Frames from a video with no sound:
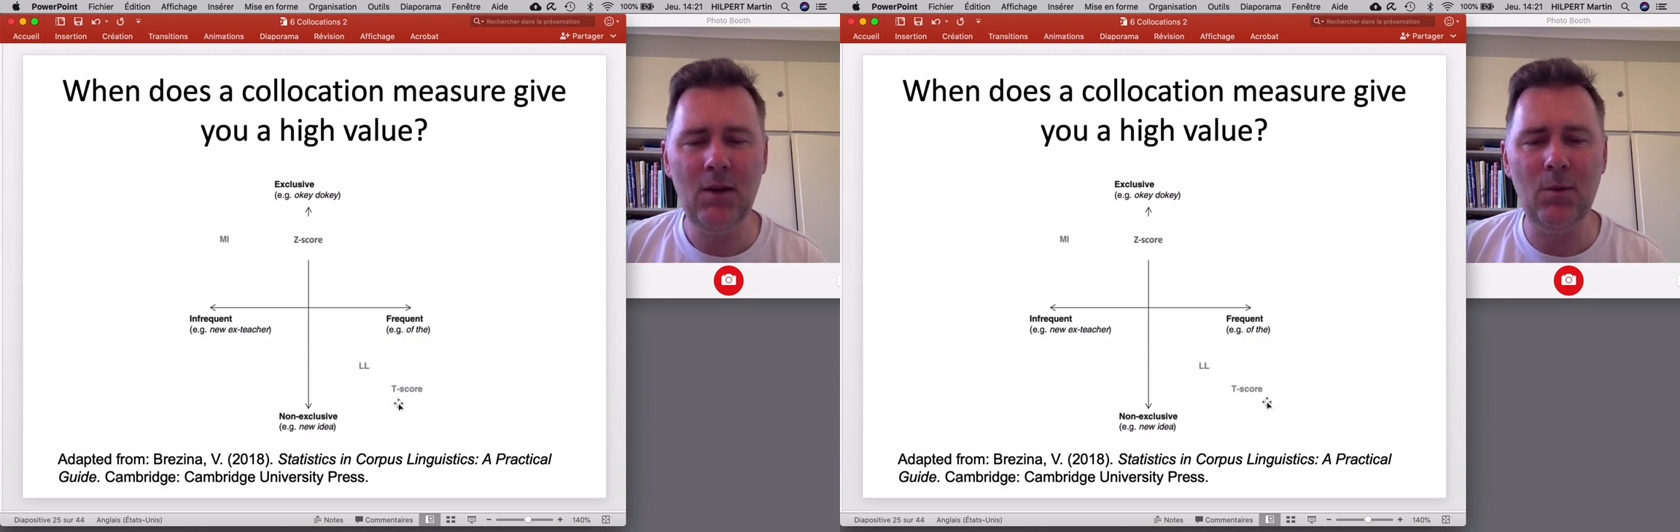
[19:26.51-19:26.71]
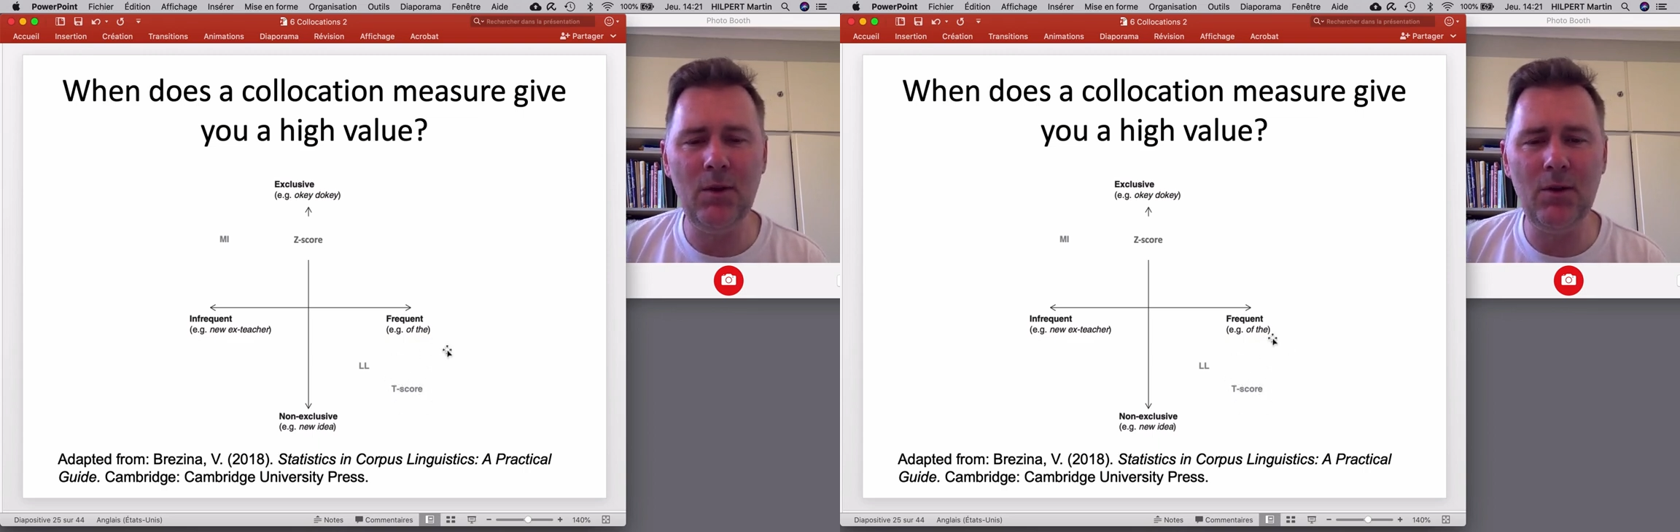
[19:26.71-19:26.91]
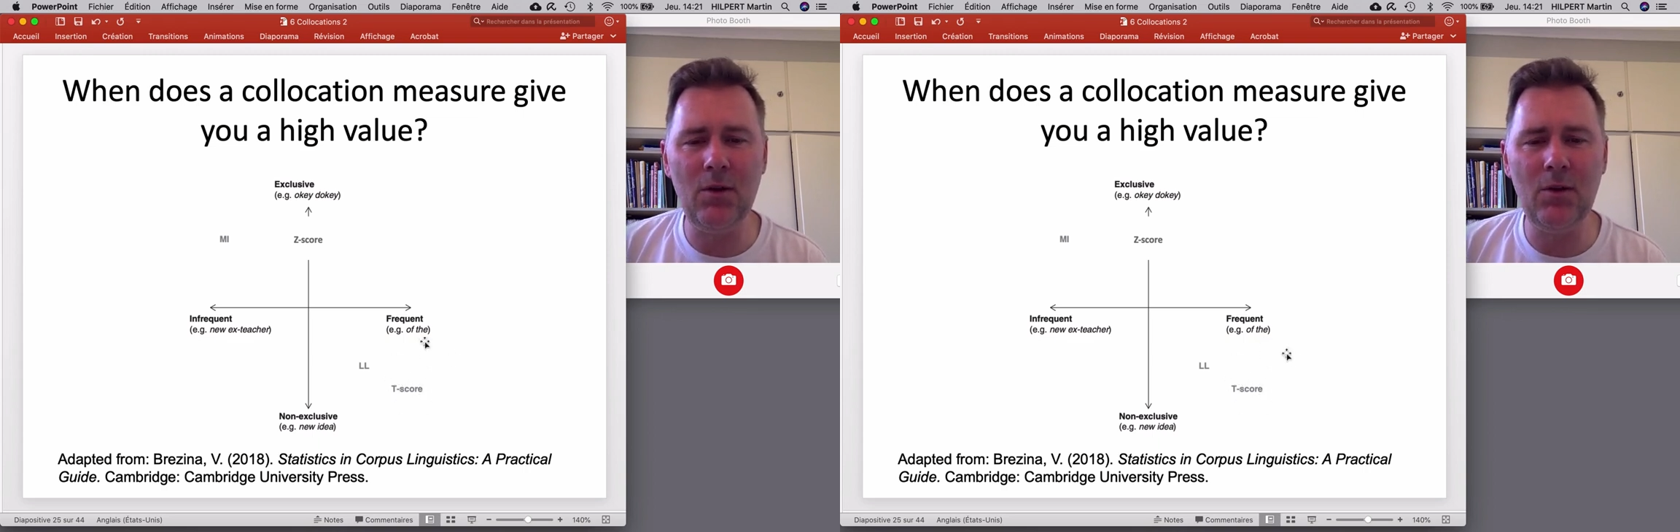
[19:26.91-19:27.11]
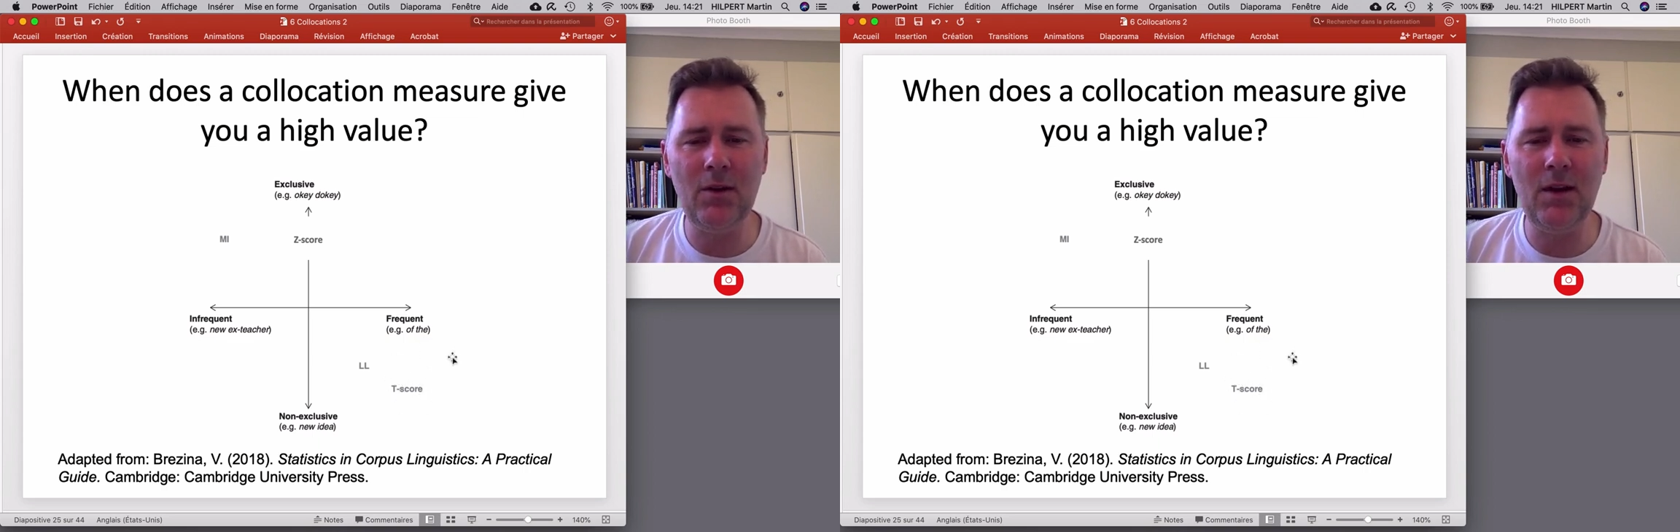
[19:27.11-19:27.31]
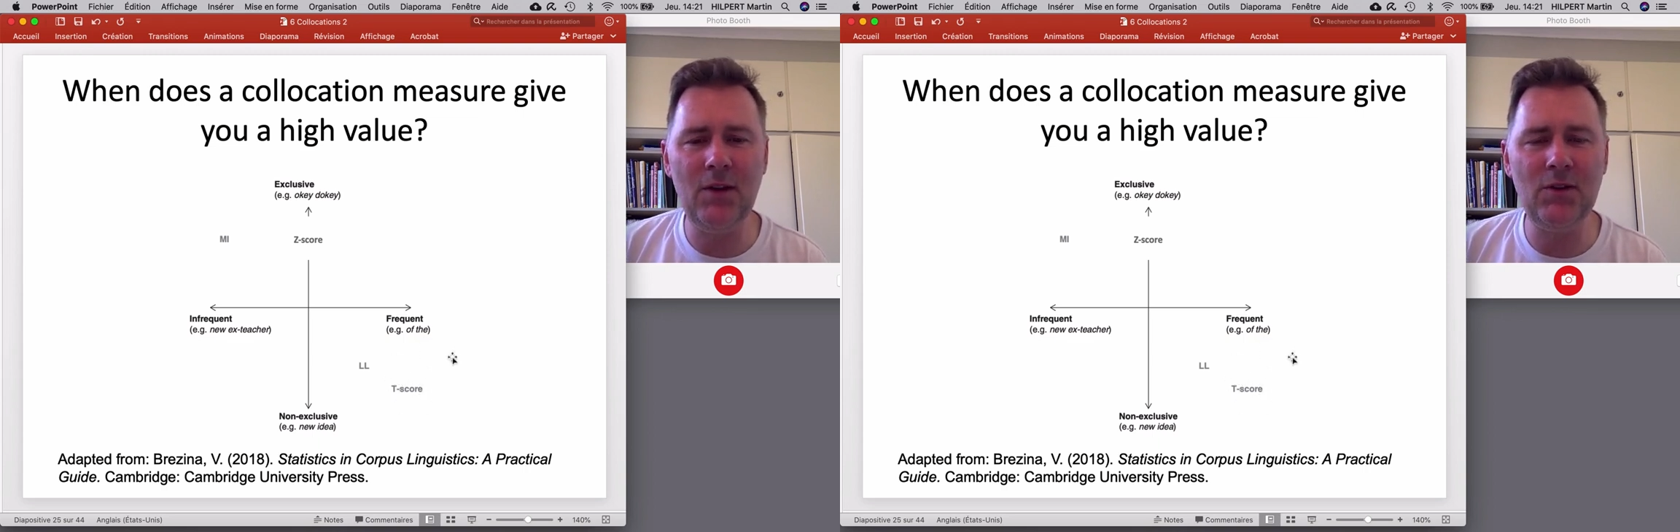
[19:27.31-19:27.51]
when the
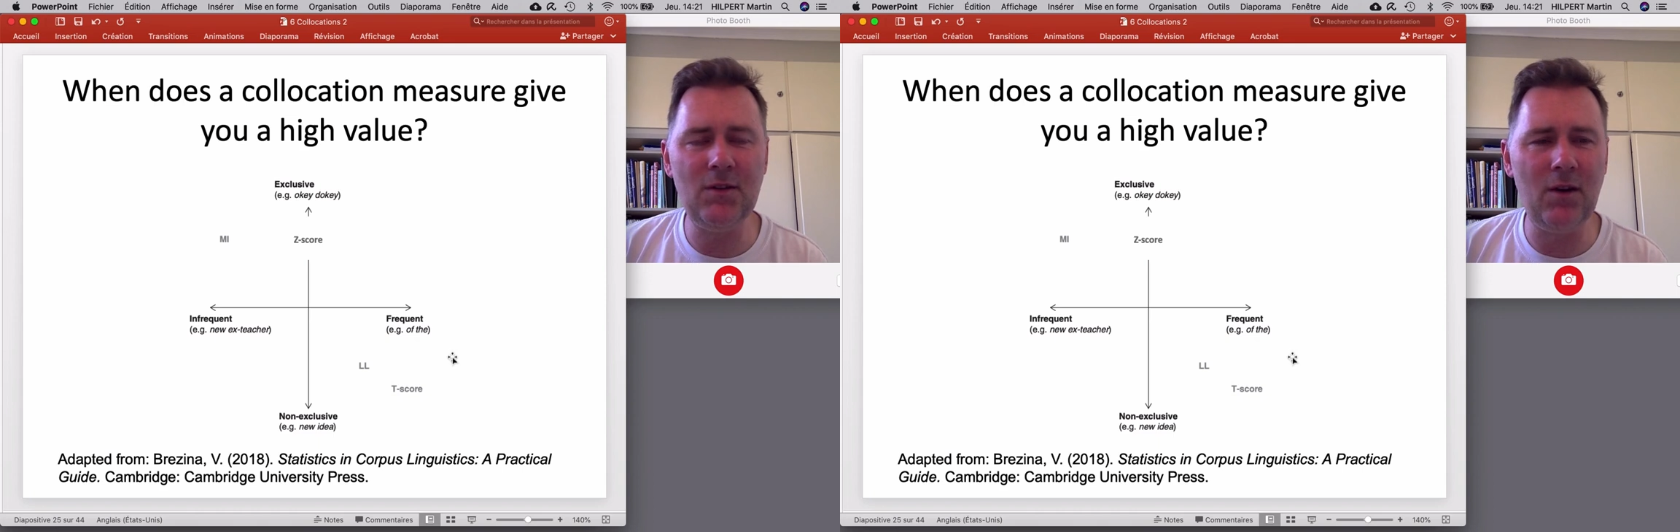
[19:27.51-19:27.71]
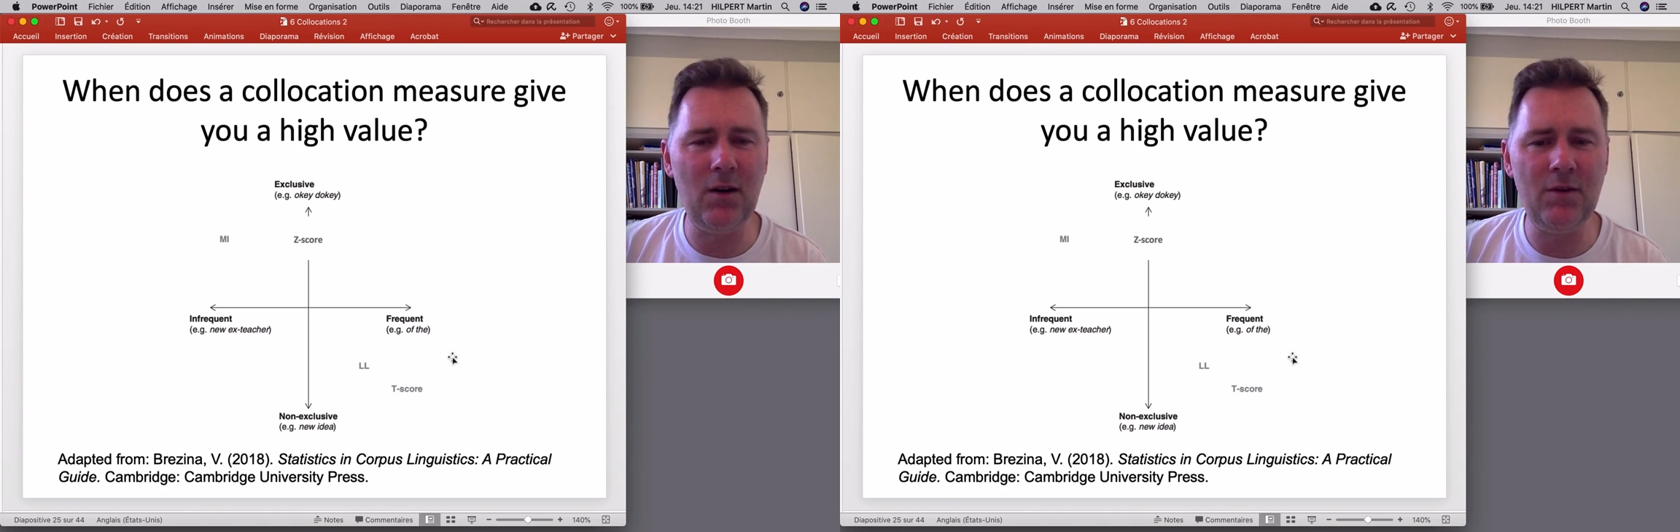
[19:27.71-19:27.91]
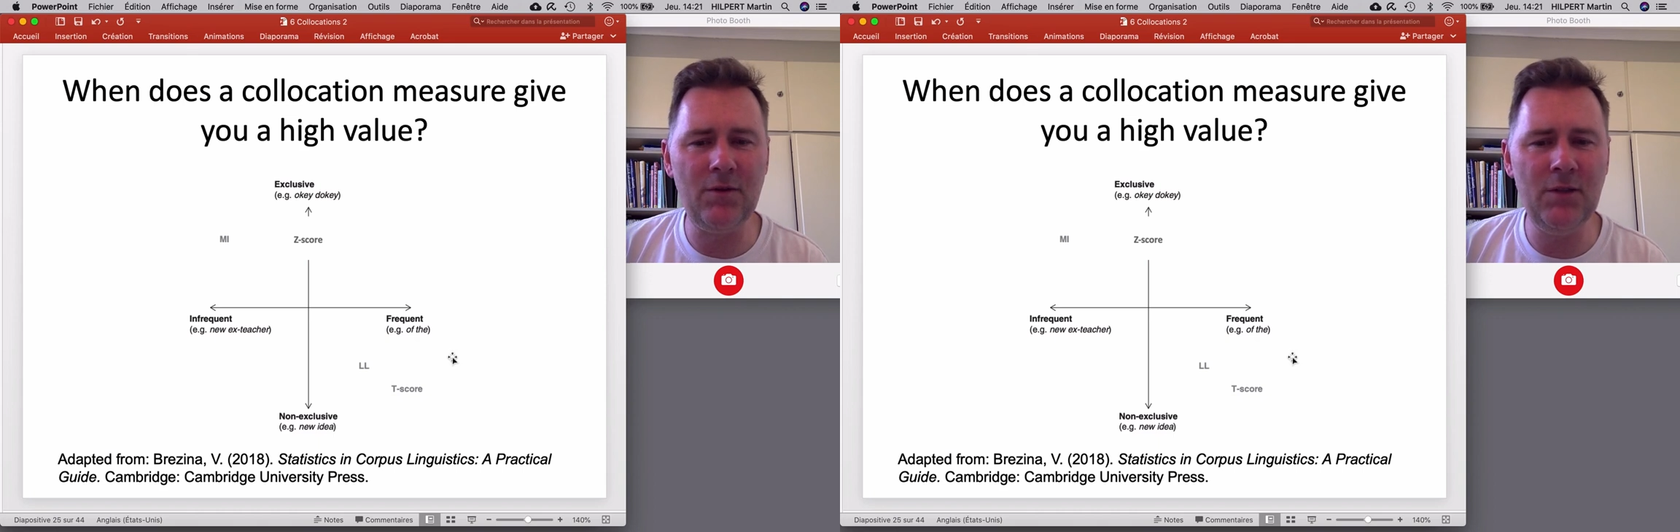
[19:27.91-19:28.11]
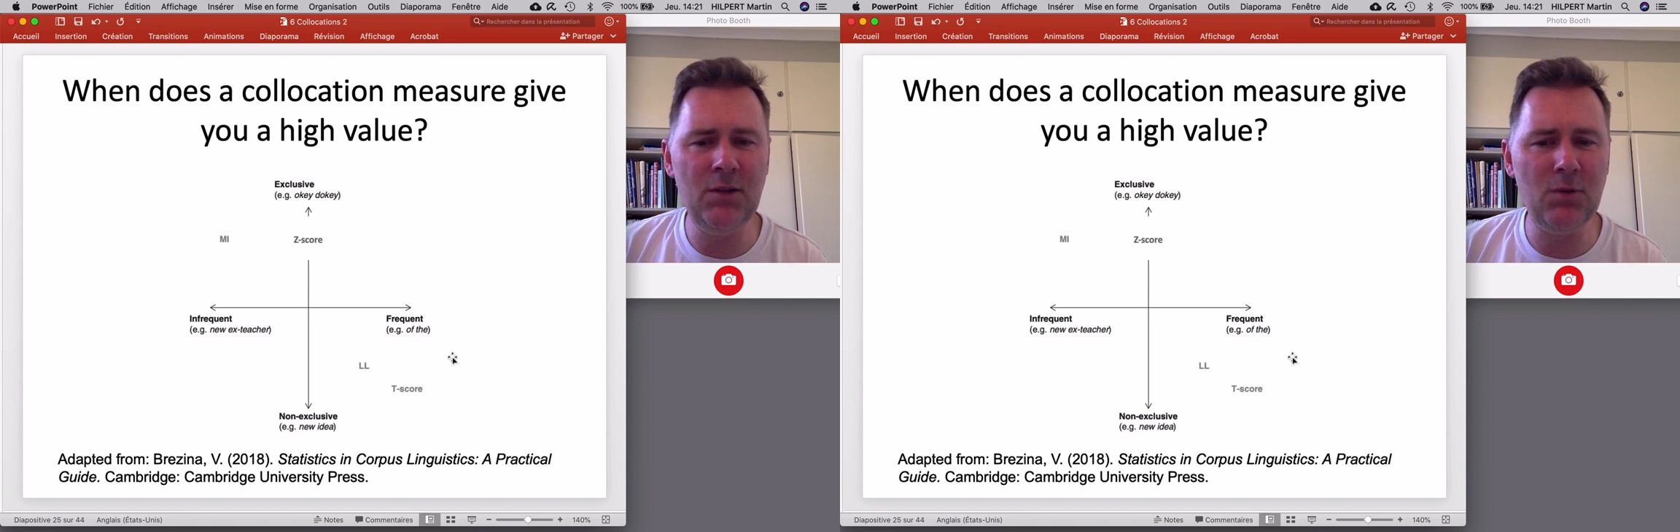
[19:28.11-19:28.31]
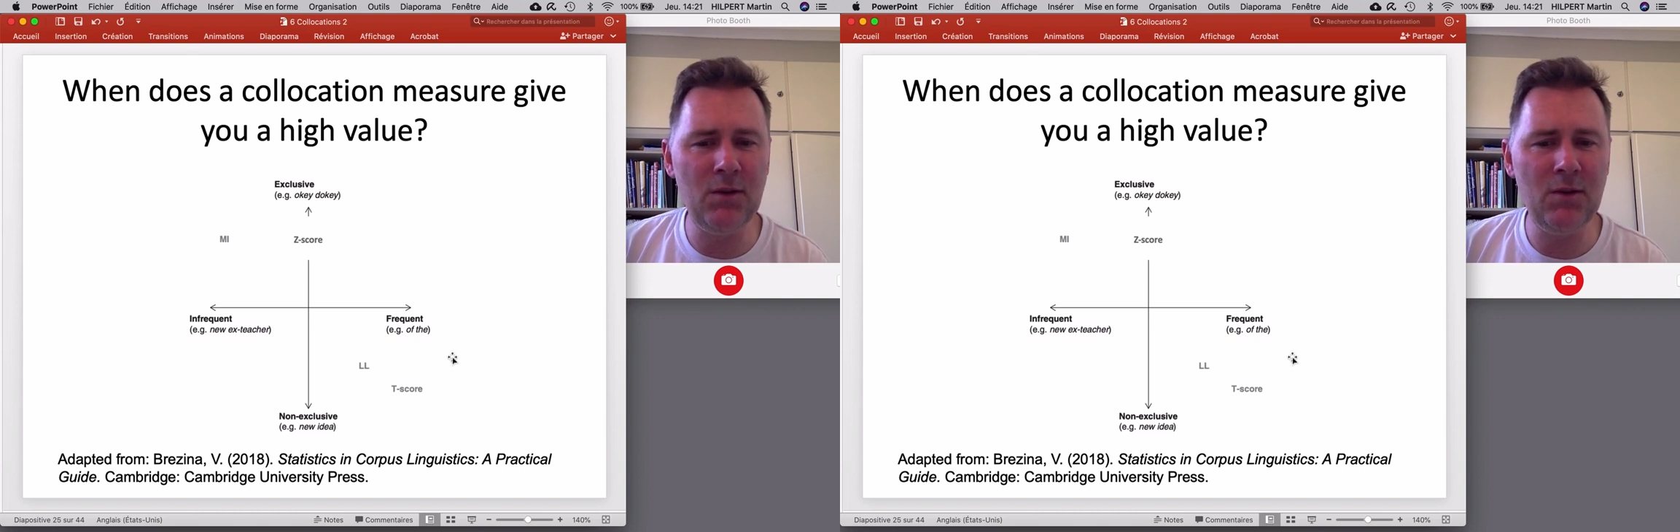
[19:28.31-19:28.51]
collocations are
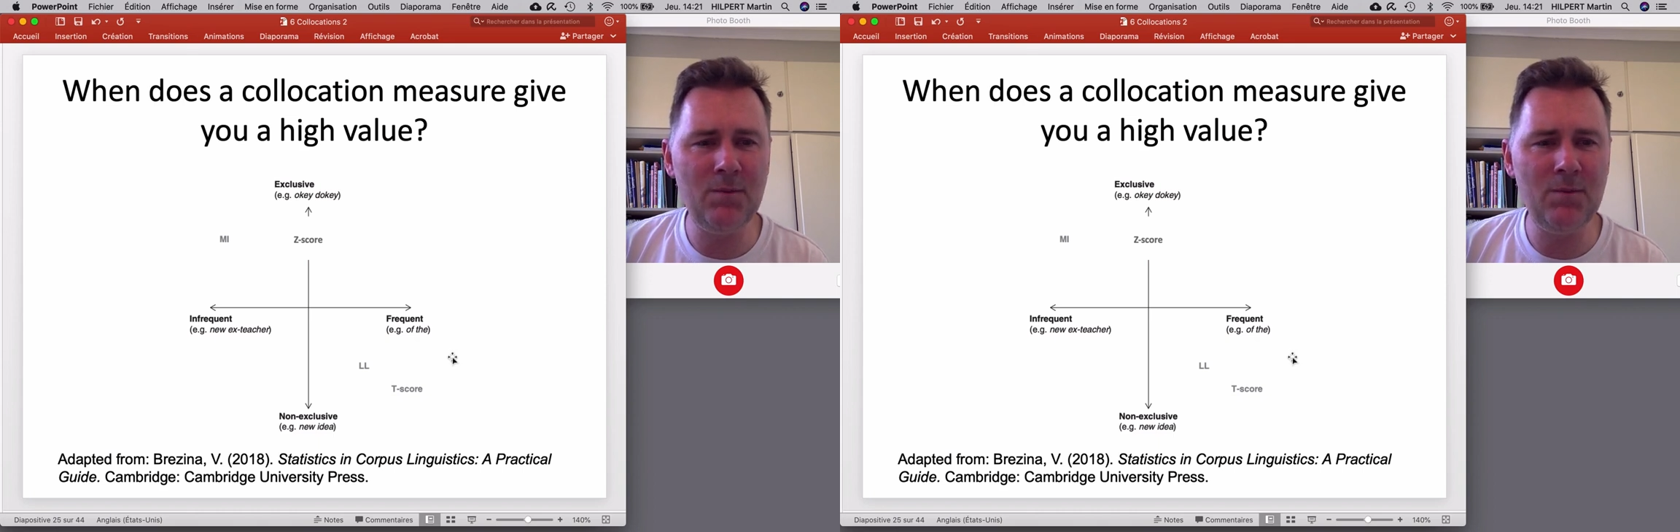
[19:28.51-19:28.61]
frequent,